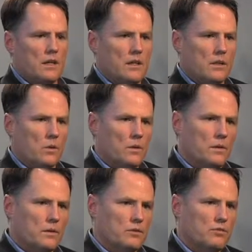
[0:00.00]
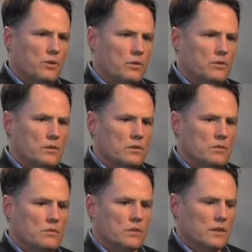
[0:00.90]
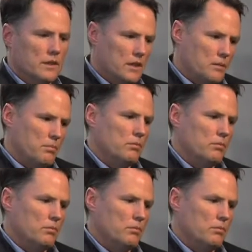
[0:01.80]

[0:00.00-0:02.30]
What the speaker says: You know, there's folks that really keep